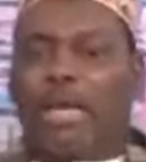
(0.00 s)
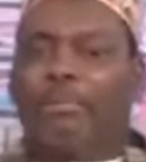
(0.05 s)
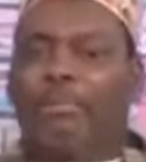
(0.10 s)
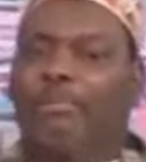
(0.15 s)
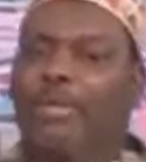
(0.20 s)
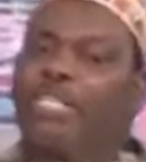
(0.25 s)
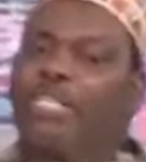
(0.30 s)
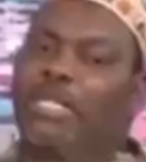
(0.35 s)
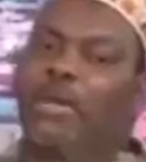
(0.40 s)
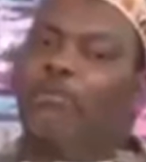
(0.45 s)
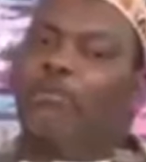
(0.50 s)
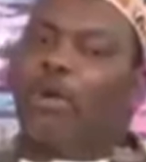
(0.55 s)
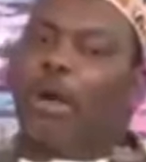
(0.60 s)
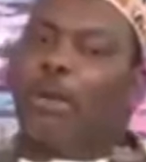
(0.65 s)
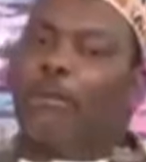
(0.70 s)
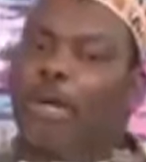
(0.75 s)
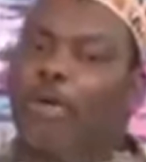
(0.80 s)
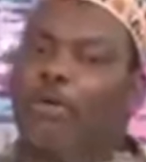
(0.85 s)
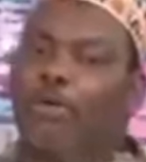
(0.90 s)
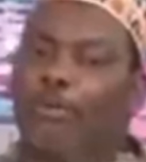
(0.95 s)
than President
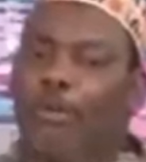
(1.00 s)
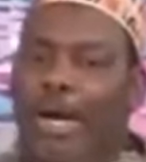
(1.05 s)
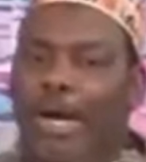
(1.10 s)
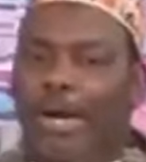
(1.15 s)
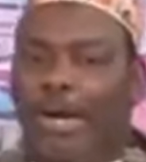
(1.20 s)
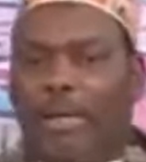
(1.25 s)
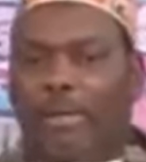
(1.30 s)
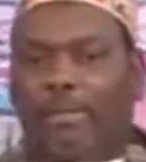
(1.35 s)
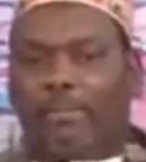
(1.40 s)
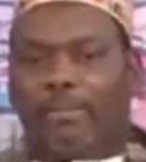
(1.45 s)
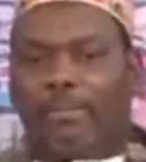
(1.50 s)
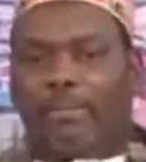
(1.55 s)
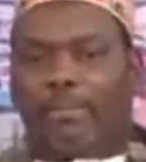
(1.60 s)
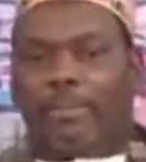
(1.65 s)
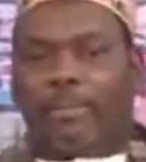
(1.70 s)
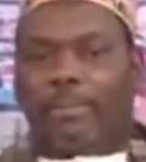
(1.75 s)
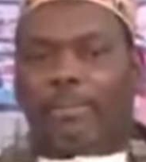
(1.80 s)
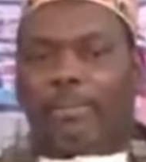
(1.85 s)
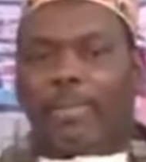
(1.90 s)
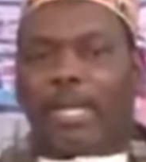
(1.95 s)
Muhammadu Buhari.
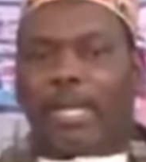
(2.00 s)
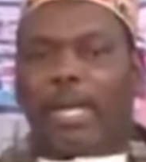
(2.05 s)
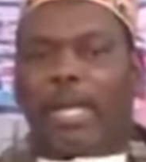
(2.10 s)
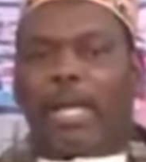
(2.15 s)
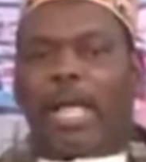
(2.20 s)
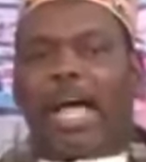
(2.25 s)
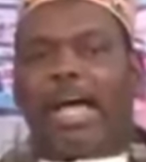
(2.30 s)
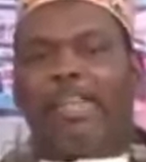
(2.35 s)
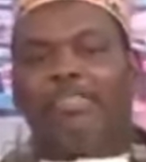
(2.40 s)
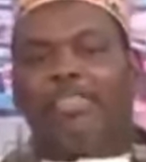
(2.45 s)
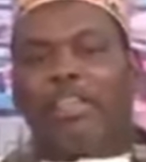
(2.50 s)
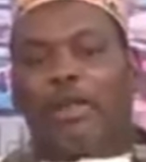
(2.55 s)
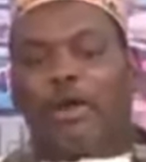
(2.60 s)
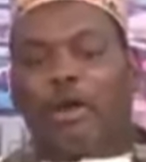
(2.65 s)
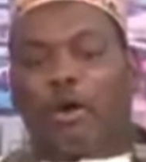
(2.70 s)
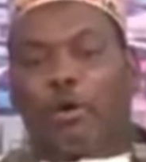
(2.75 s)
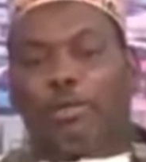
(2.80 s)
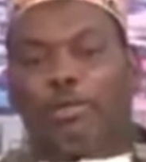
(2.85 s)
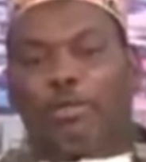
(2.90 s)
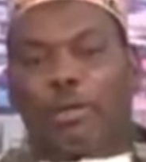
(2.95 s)
And the
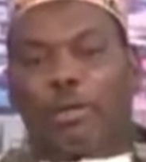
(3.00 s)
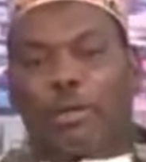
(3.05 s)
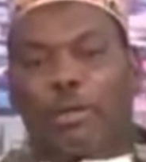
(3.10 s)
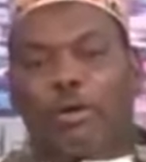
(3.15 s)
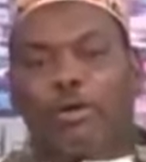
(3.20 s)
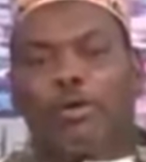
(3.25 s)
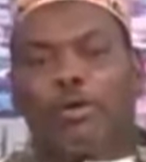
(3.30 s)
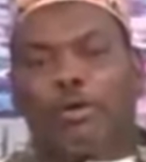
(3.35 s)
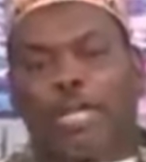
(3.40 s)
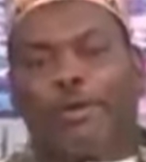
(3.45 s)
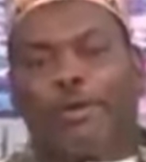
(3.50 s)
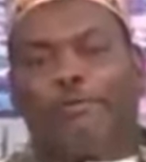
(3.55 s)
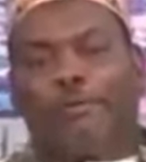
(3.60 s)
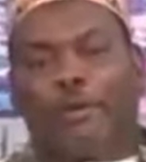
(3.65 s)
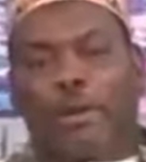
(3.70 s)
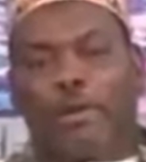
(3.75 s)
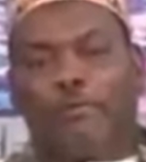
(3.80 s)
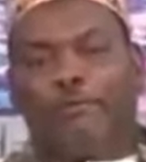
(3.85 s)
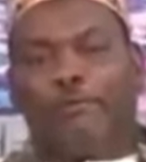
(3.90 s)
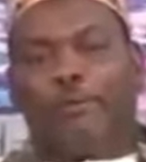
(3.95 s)
North rooted
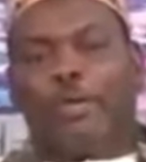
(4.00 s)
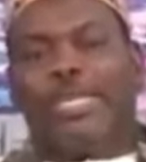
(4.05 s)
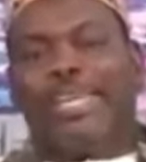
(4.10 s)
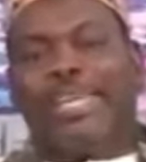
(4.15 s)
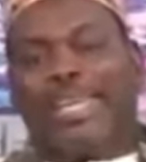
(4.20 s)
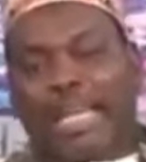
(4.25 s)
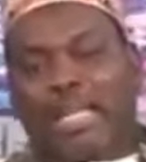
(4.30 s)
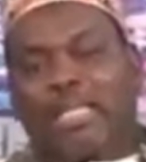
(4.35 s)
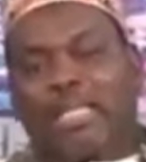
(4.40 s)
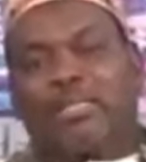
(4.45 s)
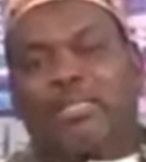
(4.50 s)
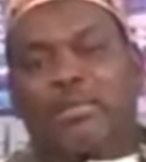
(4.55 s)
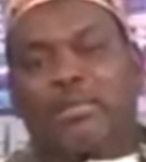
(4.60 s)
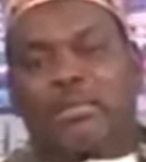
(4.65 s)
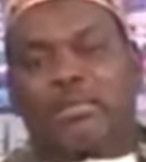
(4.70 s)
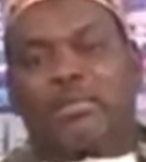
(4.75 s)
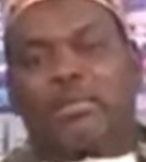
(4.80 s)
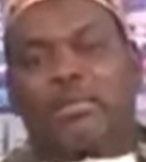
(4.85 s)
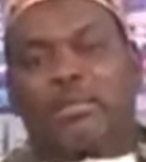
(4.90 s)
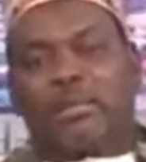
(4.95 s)
for him for decades
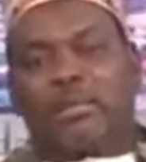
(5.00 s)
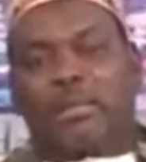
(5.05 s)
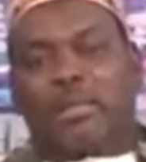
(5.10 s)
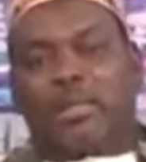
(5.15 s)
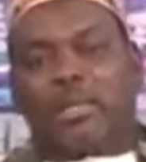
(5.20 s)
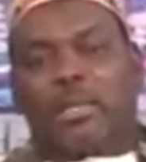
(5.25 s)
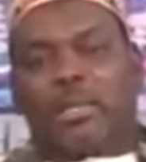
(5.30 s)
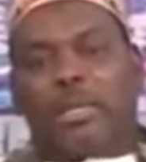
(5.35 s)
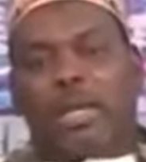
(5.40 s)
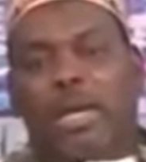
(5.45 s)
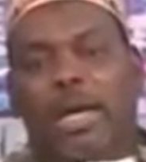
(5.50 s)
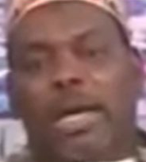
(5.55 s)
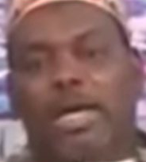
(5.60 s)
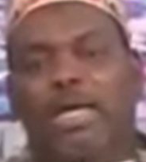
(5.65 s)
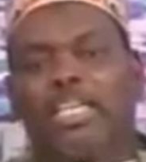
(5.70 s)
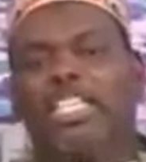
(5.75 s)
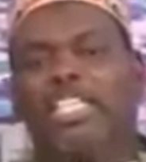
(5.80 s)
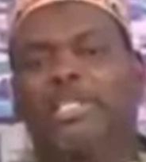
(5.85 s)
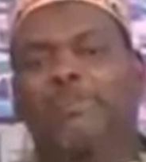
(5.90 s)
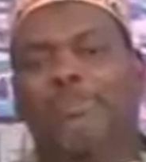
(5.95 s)

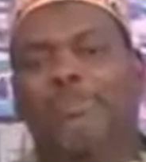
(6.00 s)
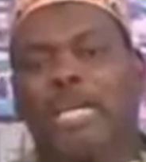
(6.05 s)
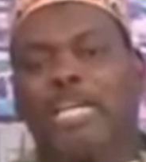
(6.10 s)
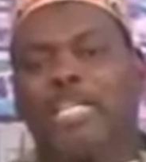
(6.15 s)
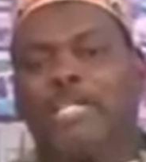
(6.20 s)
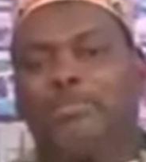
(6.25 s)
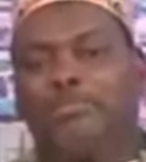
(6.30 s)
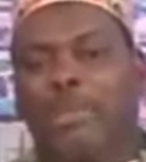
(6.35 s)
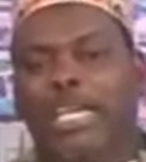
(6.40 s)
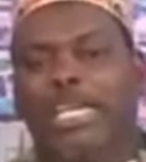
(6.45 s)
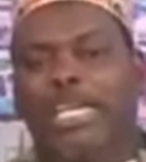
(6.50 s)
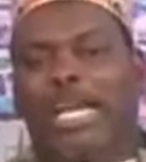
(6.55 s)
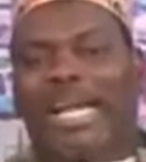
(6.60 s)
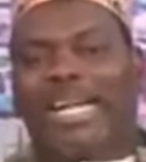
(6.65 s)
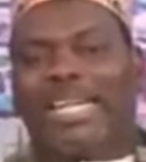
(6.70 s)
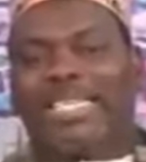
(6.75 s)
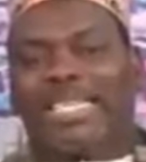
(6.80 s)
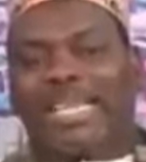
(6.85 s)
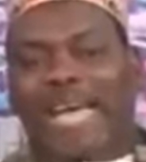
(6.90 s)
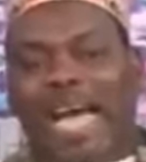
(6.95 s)
and spent money
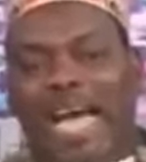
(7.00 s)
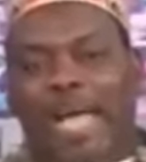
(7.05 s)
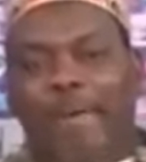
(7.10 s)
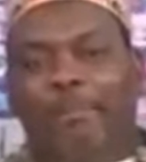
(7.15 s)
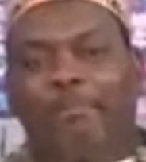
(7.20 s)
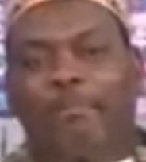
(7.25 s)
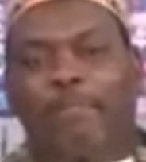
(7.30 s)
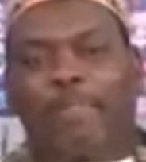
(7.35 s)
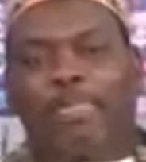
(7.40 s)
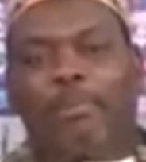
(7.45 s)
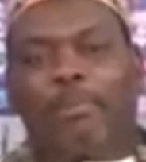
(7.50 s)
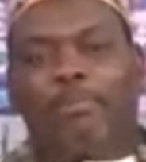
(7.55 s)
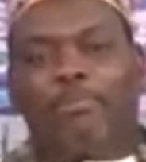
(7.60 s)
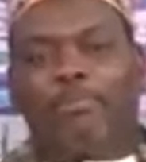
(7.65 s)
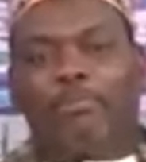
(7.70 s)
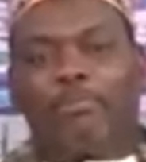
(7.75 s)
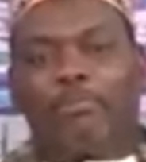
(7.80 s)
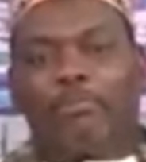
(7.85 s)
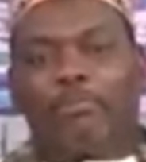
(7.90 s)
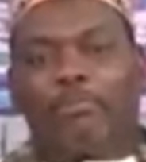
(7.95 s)
and time
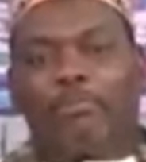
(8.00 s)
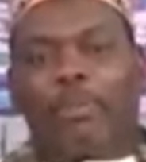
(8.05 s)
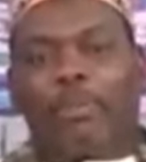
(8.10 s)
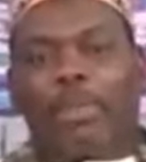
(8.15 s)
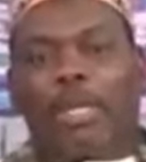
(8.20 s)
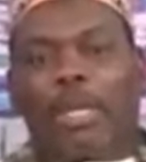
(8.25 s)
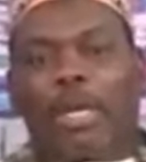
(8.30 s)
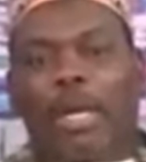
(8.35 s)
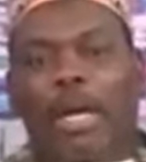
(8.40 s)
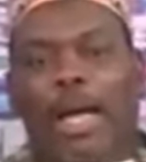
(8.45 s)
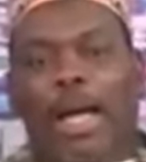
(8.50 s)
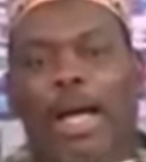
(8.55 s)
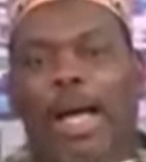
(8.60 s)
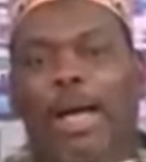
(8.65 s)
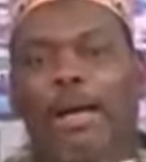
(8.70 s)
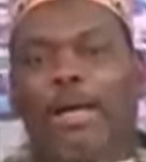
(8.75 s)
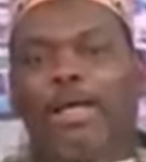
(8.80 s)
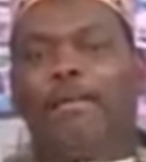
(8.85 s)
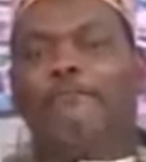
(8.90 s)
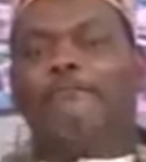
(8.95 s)

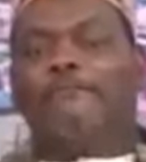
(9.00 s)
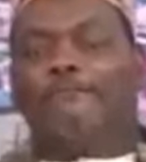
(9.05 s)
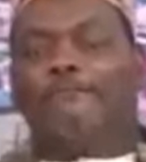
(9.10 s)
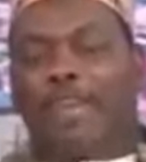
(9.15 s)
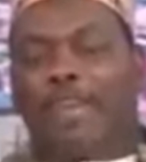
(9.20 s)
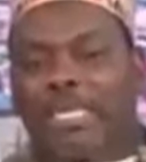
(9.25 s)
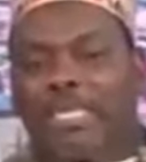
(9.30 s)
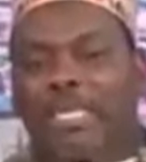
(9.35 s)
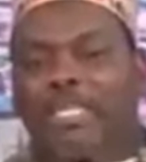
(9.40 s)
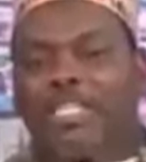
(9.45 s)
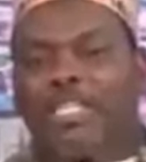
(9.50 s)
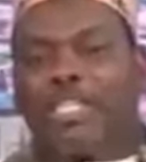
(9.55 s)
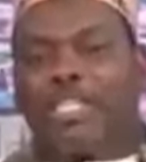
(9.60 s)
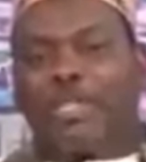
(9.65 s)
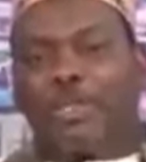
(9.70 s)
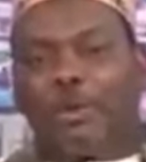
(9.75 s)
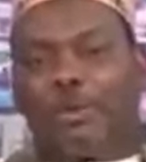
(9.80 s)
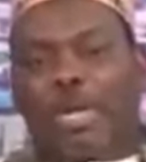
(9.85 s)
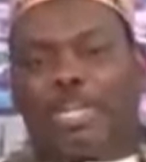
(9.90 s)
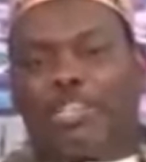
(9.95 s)
and invested
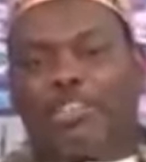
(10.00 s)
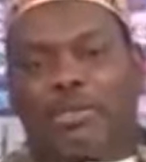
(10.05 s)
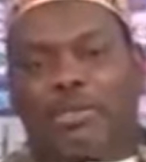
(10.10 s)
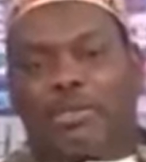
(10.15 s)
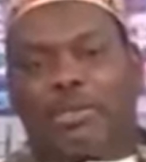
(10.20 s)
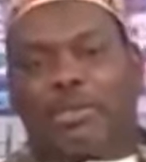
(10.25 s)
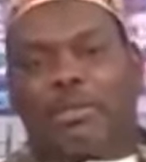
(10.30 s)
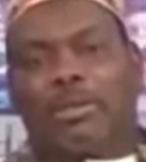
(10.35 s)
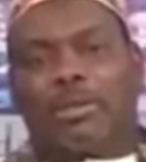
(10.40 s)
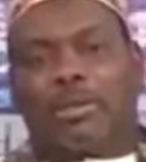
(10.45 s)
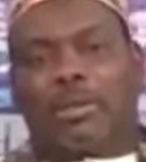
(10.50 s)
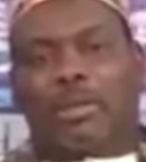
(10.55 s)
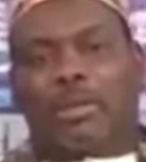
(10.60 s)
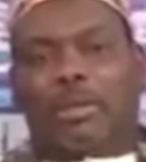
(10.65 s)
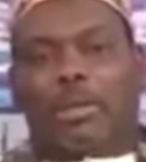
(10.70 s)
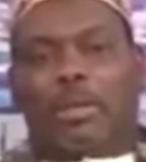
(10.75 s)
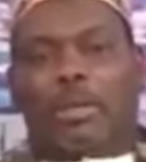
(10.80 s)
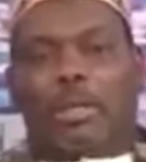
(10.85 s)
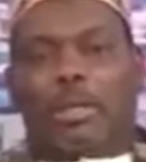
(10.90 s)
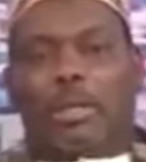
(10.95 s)
so much
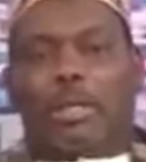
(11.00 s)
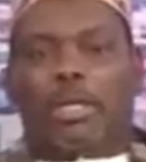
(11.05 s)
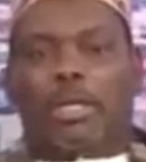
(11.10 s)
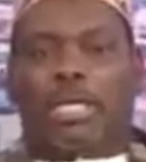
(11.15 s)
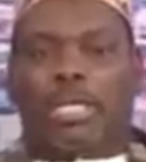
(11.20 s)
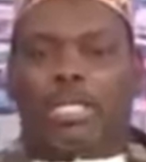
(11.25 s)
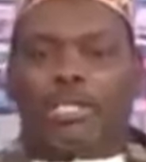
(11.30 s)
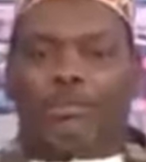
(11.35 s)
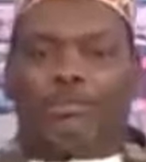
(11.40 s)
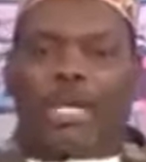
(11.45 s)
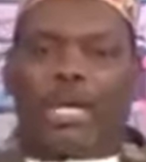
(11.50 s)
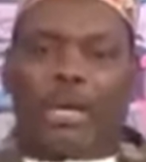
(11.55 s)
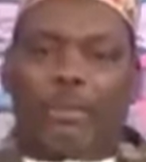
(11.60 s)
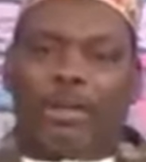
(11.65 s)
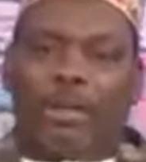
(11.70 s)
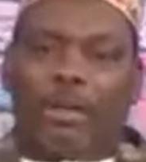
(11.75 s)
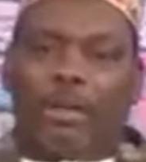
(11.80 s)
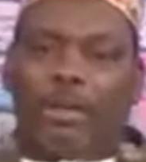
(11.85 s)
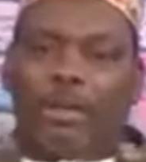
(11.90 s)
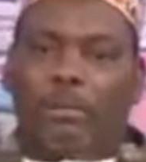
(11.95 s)
in his
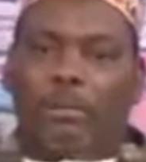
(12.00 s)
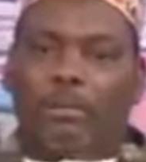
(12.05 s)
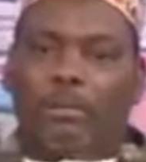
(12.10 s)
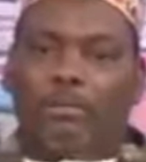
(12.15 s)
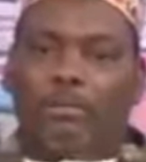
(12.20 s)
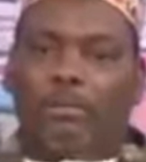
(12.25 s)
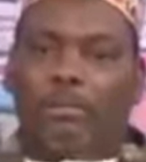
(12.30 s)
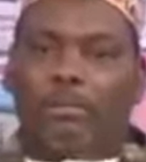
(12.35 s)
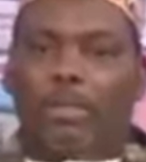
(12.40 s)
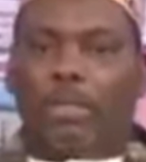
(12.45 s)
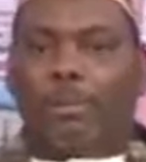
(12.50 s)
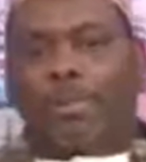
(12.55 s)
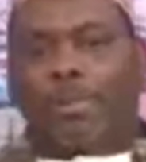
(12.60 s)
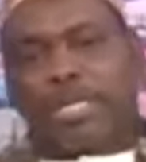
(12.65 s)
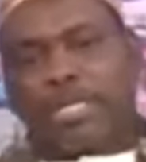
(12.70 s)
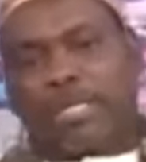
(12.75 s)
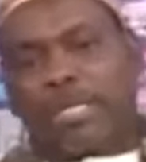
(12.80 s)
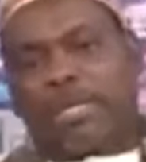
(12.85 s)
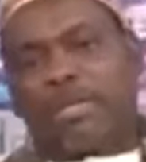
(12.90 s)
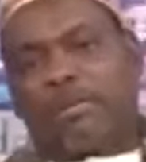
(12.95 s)
becoming the
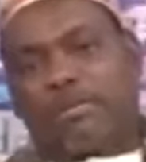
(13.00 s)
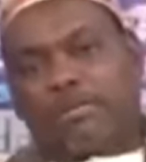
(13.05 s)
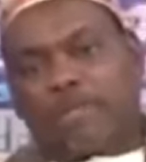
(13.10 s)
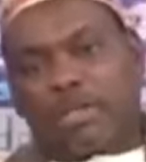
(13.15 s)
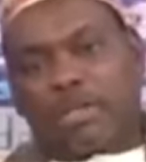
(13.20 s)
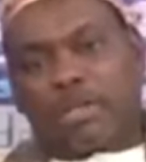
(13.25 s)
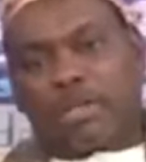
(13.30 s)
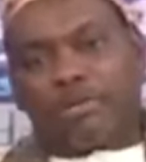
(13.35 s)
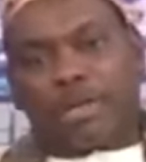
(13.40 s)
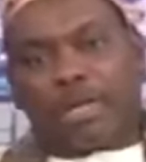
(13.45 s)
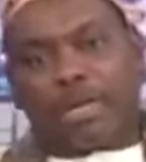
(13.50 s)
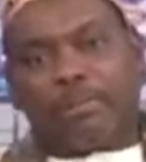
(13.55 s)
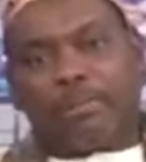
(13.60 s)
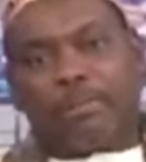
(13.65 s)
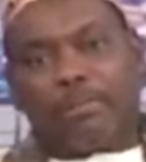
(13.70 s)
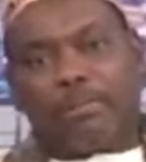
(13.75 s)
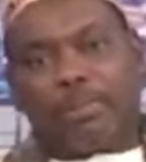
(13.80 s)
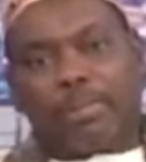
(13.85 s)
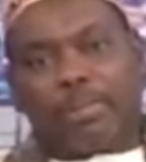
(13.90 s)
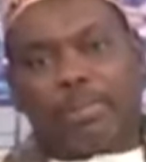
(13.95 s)
president of this country.